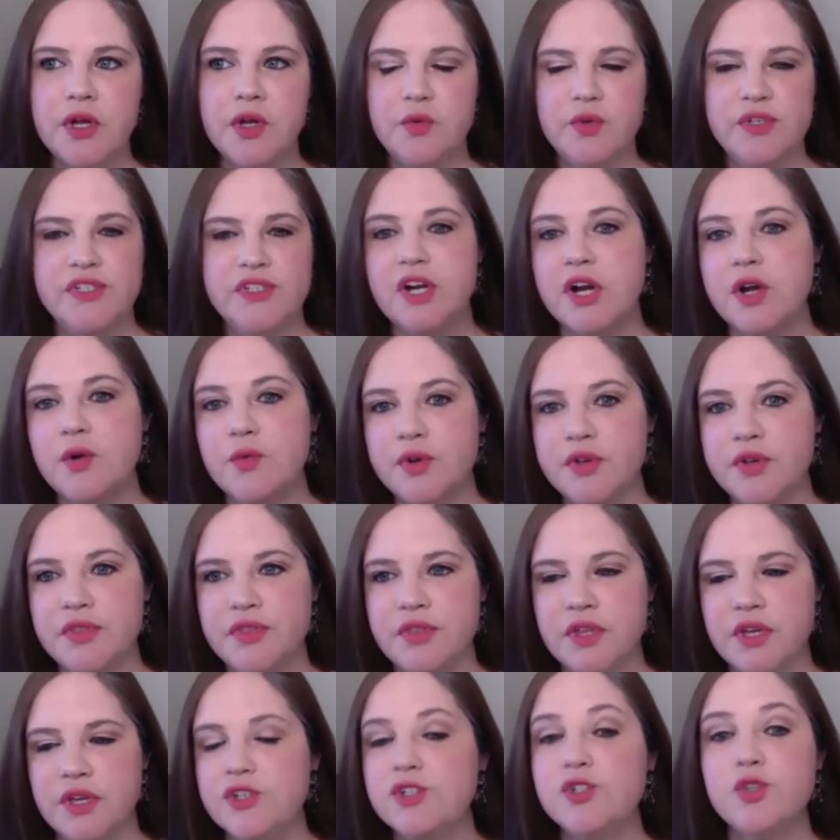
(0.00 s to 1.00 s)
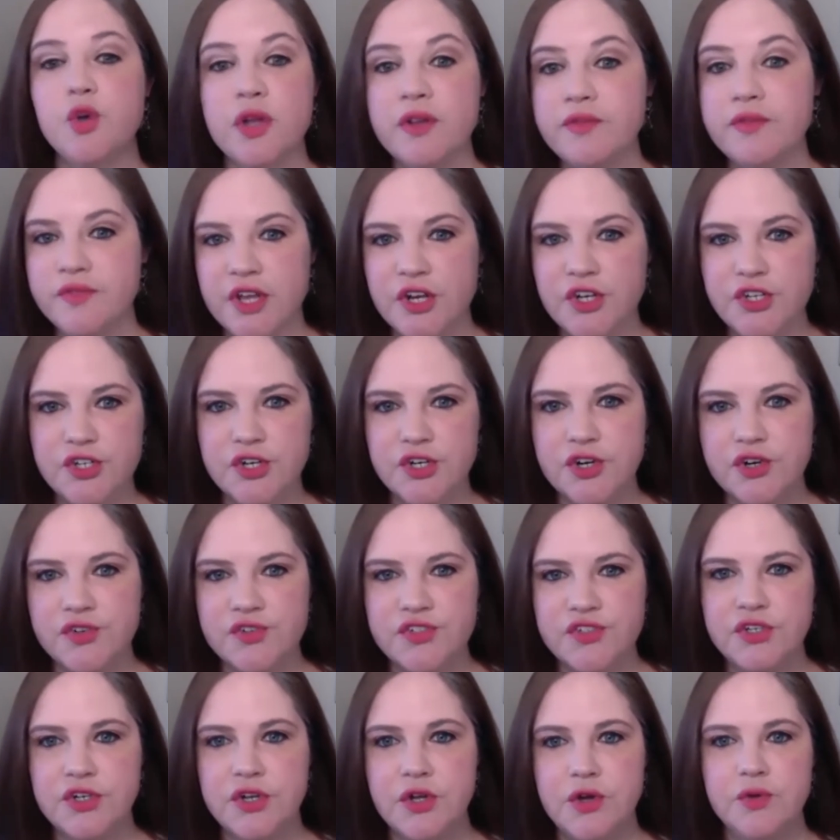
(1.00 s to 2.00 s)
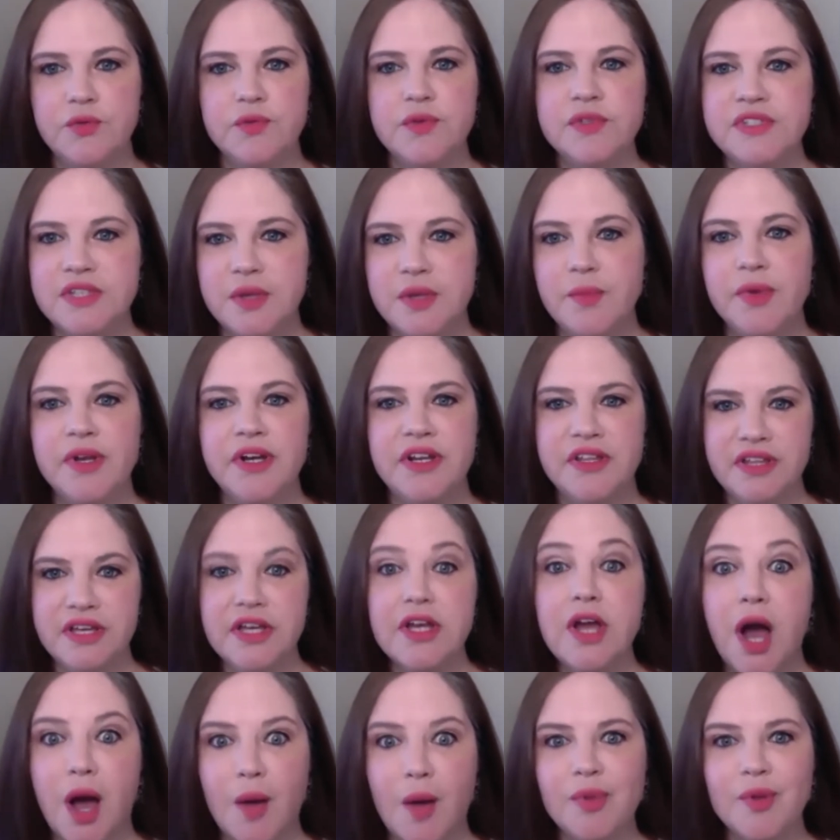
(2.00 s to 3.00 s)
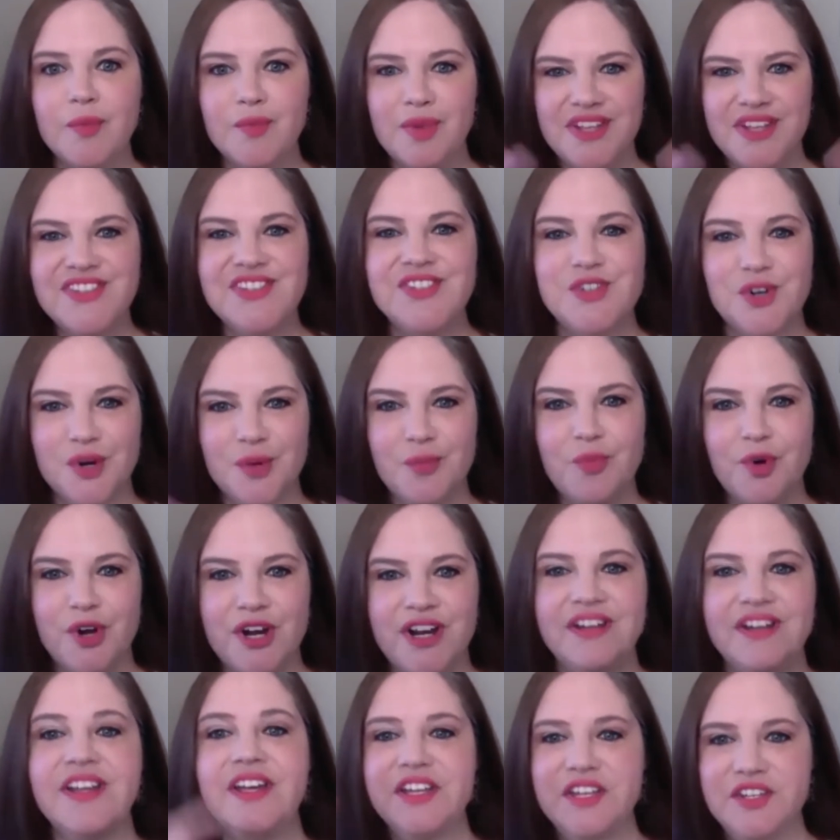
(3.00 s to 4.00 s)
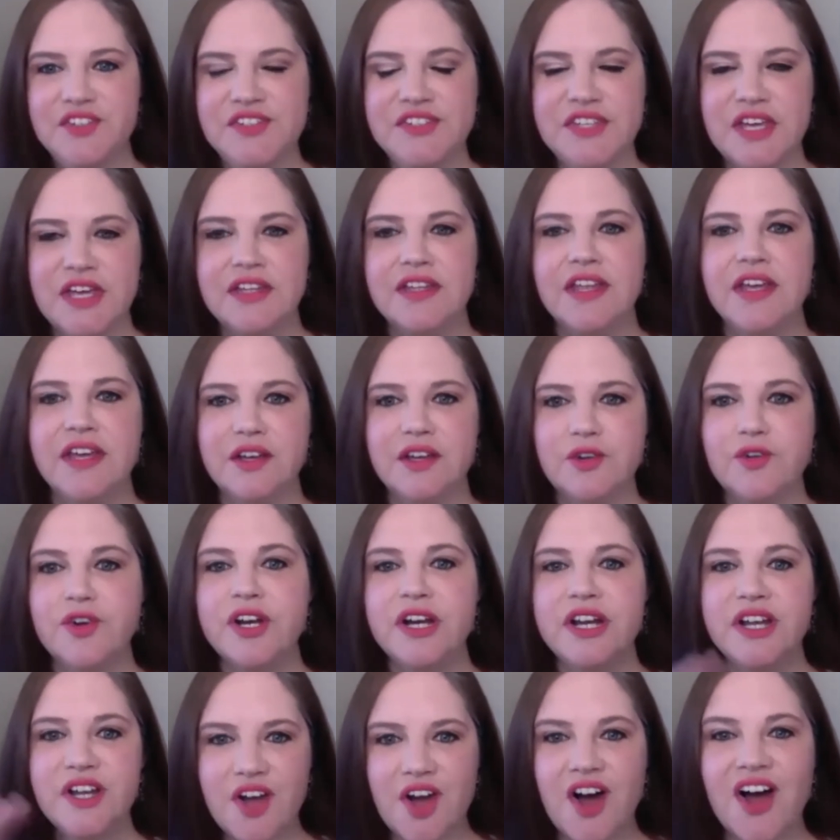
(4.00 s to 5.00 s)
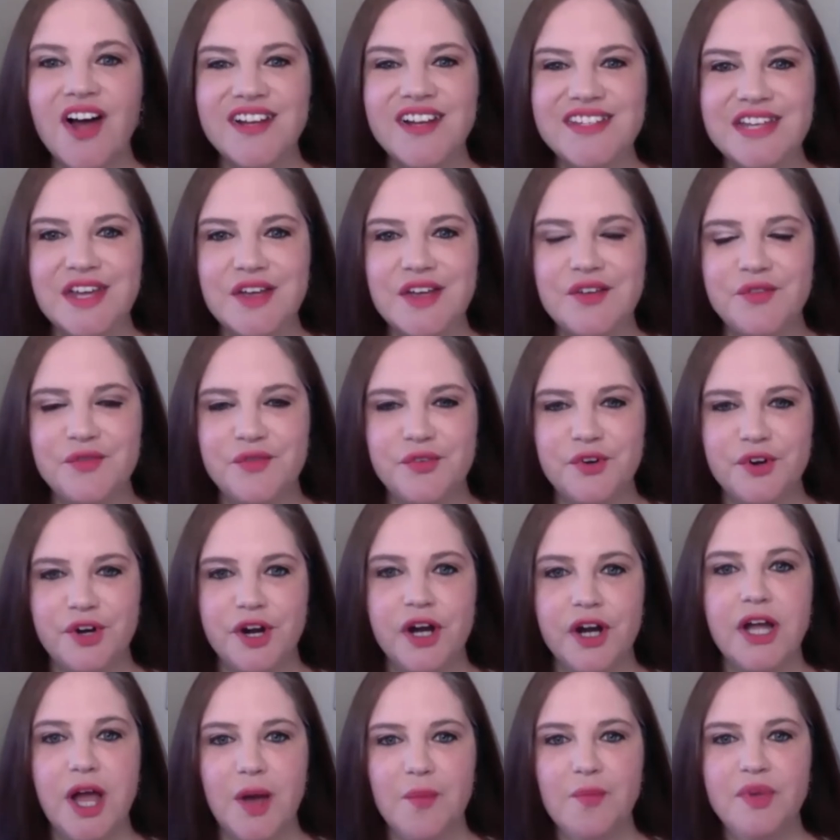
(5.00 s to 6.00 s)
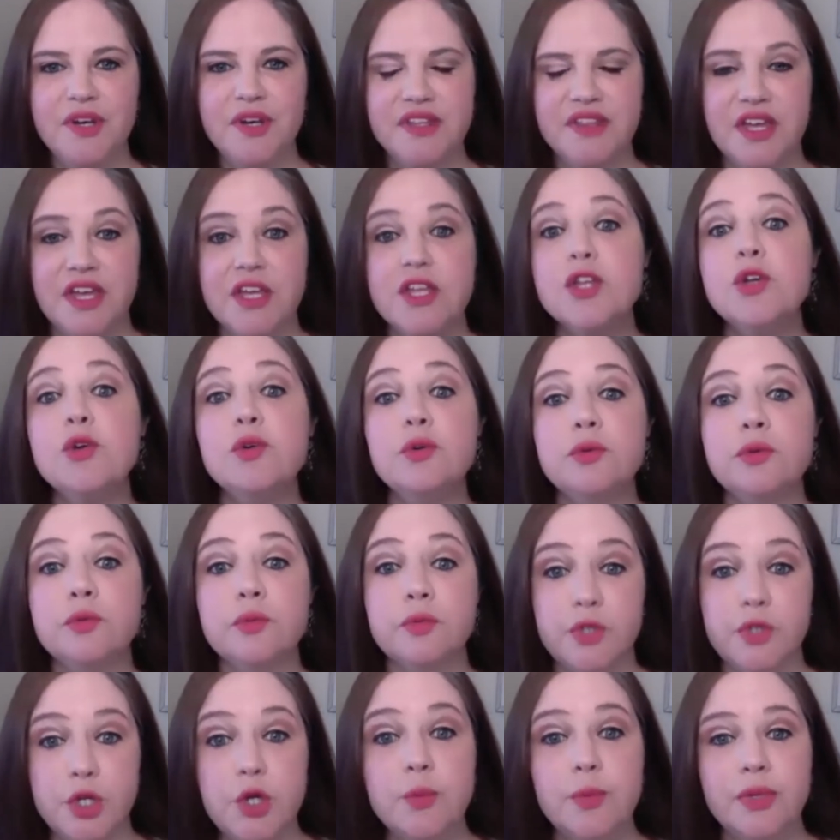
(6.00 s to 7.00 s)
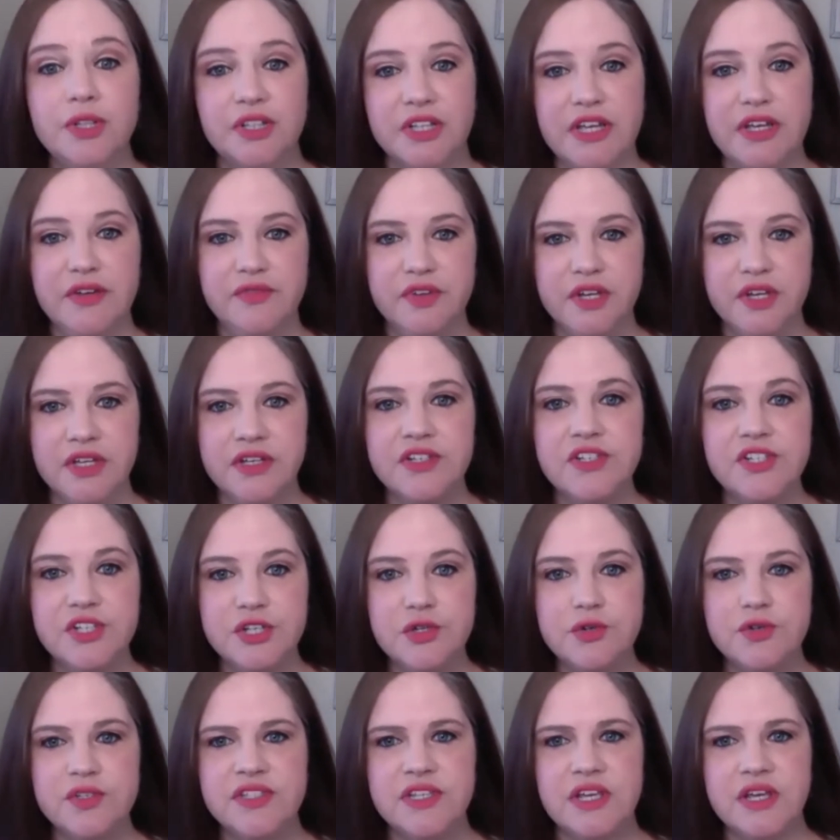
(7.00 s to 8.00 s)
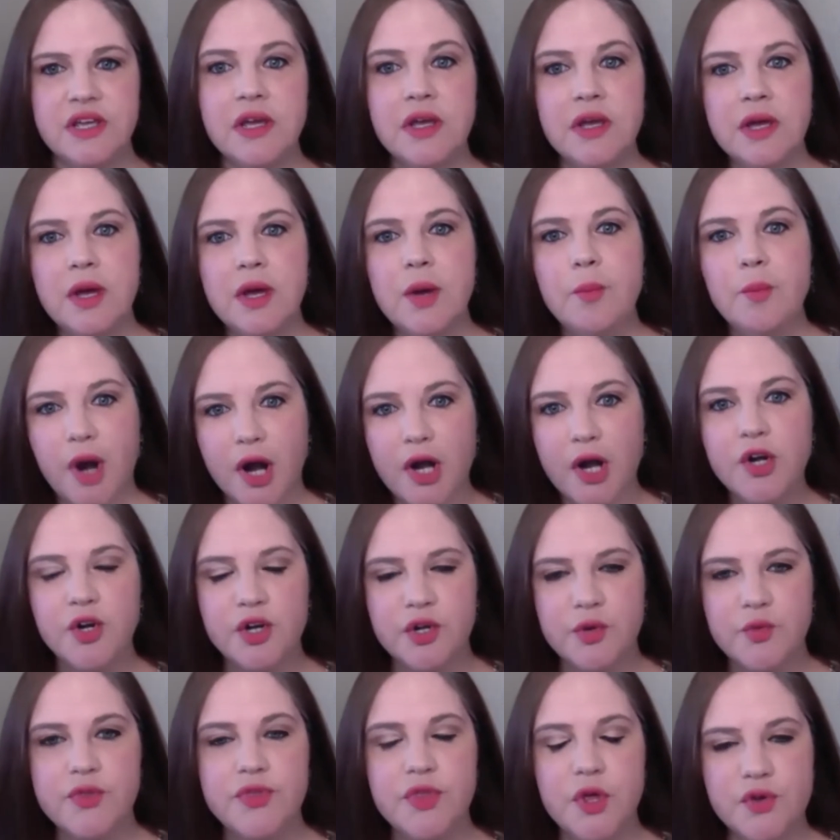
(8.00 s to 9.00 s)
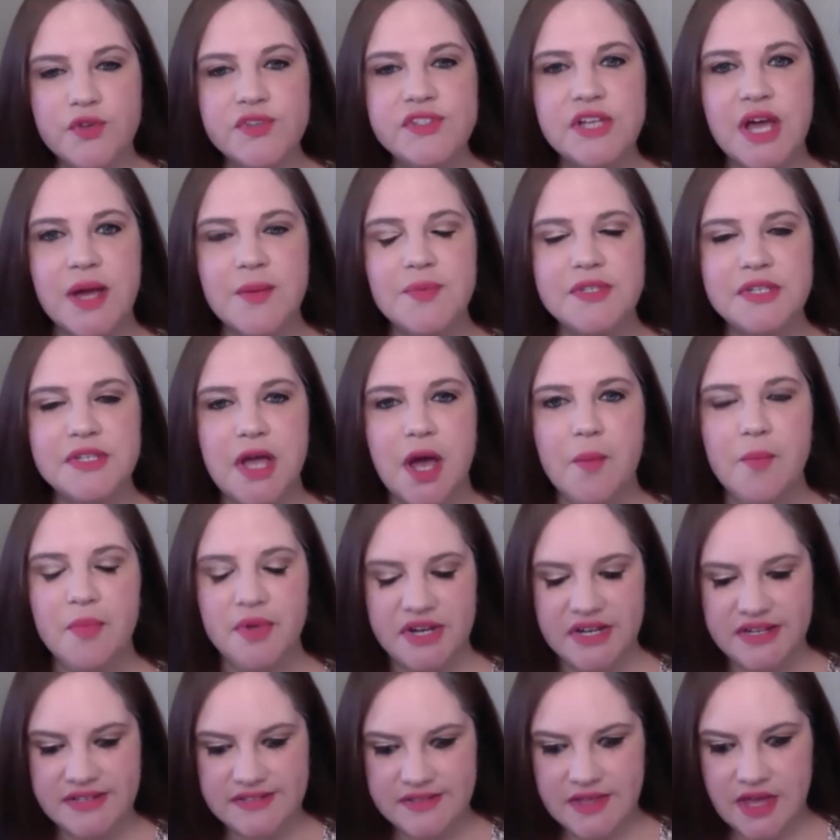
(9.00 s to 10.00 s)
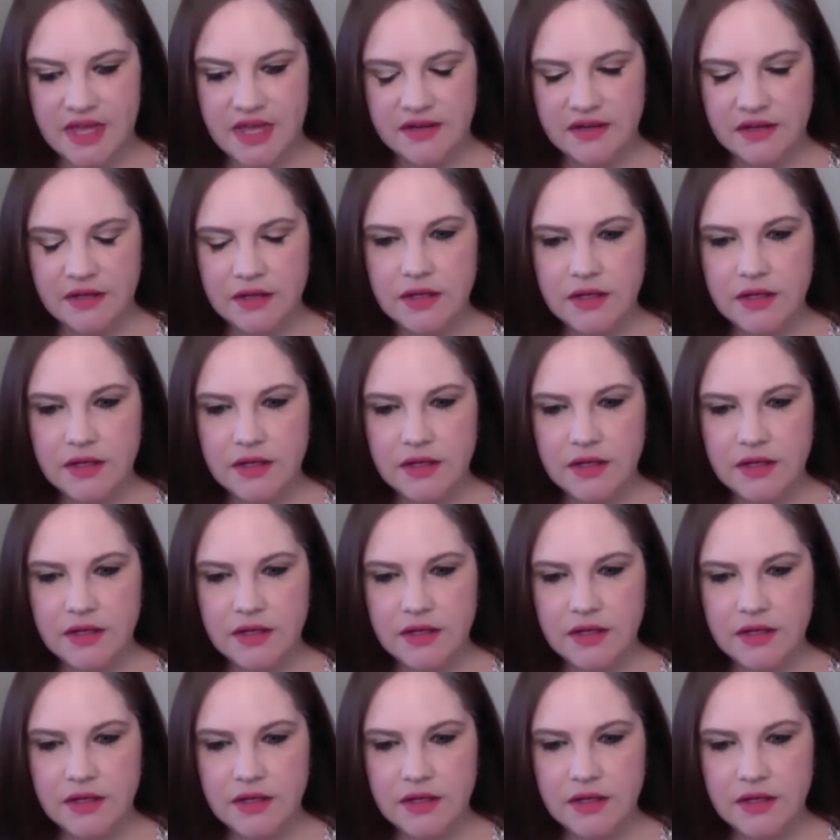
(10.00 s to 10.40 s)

we start with joint ventures, you know, somebody that complements your brand, like you said, like creating content for a company that you believe in too. It's like partnering with those types of companies that